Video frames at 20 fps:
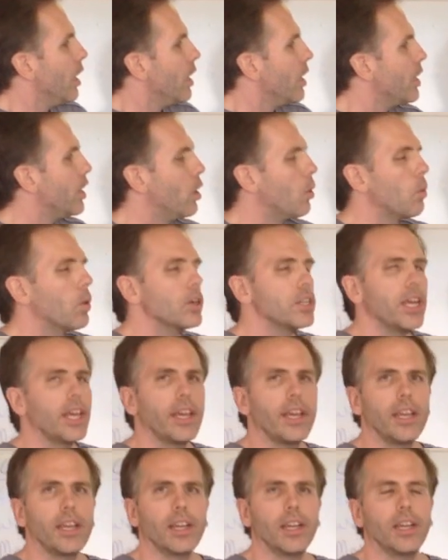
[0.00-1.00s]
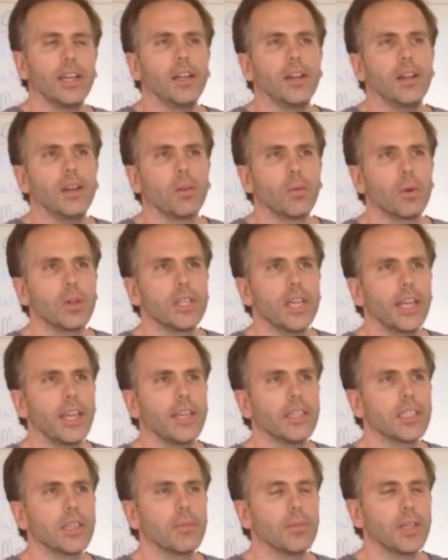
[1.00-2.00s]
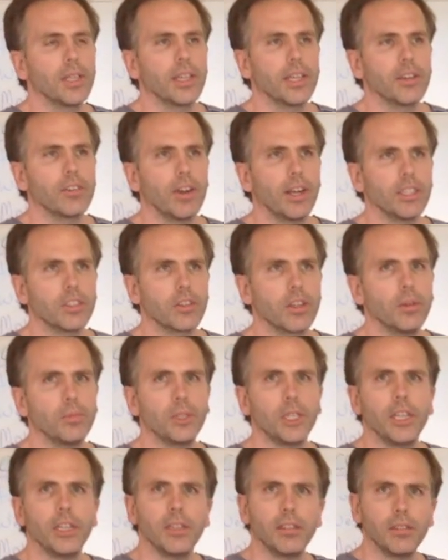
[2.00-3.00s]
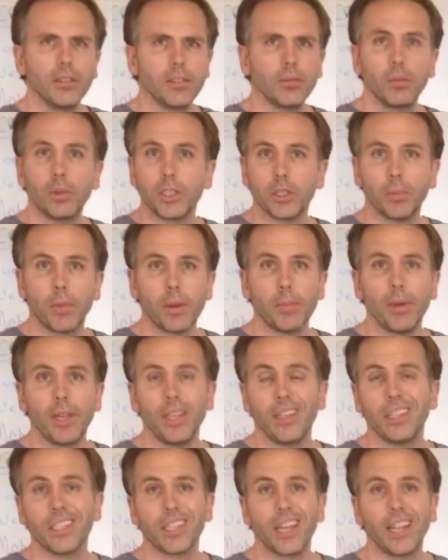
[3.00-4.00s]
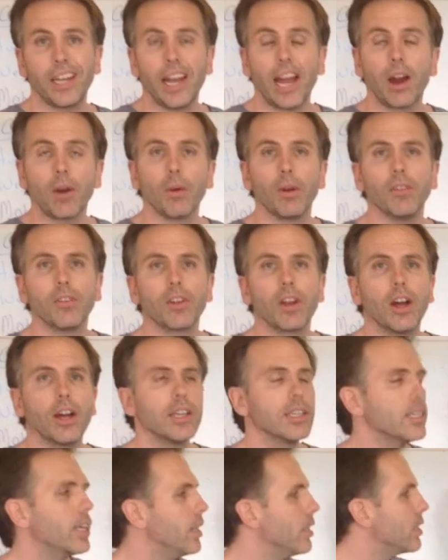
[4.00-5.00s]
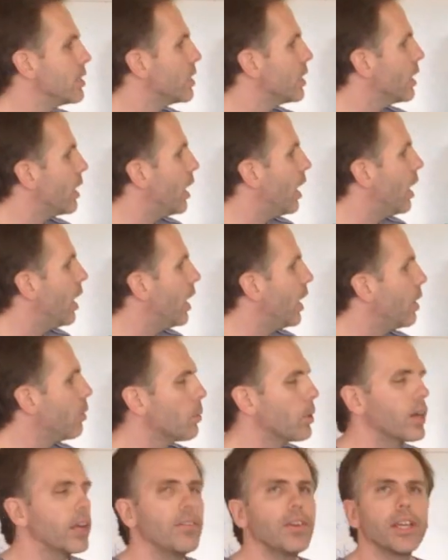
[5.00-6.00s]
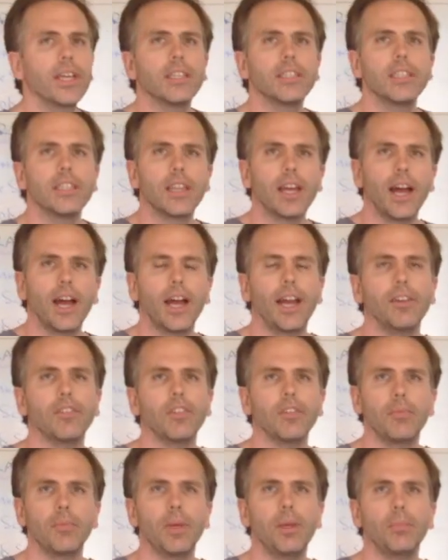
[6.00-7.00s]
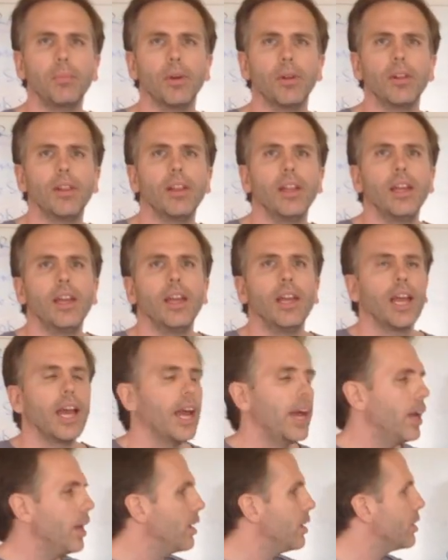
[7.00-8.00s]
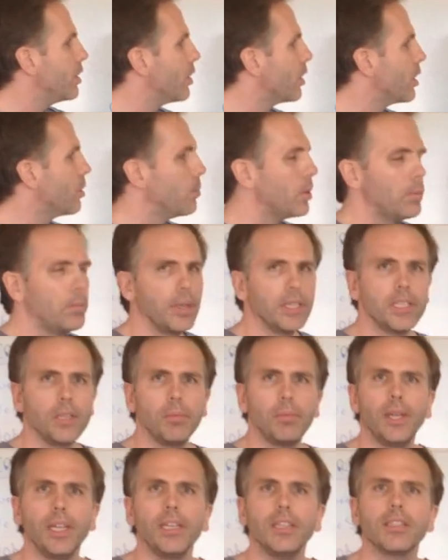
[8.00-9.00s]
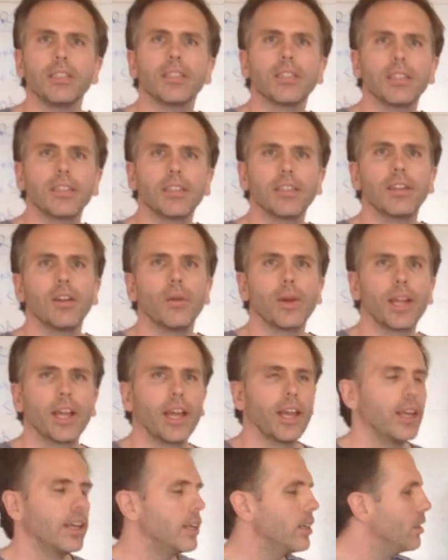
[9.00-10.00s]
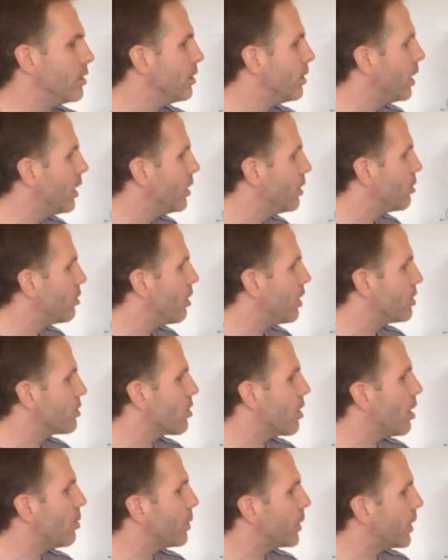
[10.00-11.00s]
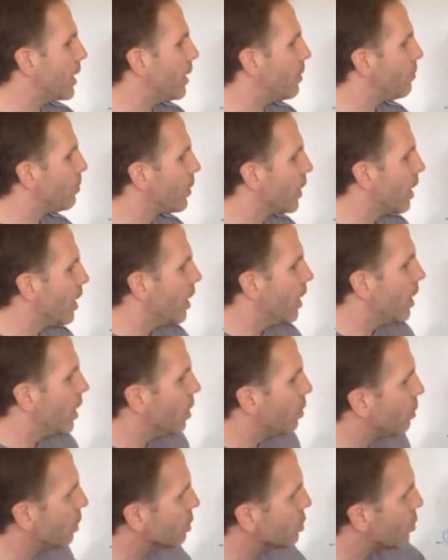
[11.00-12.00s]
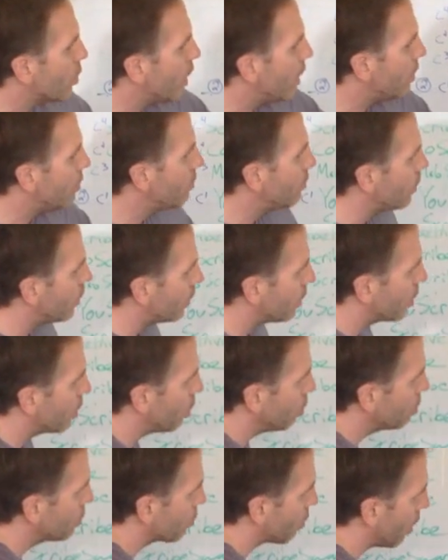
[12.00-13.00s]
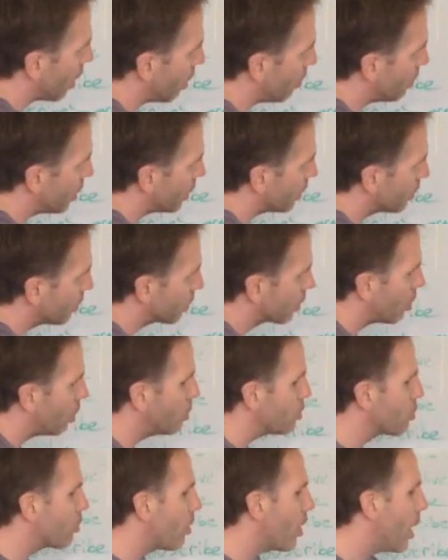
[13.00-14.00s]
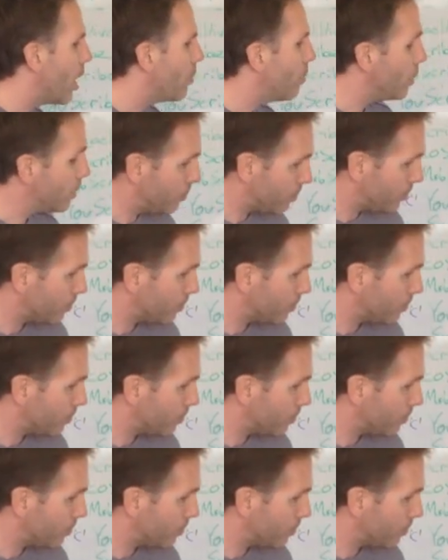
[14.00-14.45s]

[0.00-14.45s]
we're taking something like transcription, which might be, say, an hour of content, and we're giving it to the hive of people, and they're going to be busy bees going ahead and transcribing that. We also have co-scribe. Co-scribe,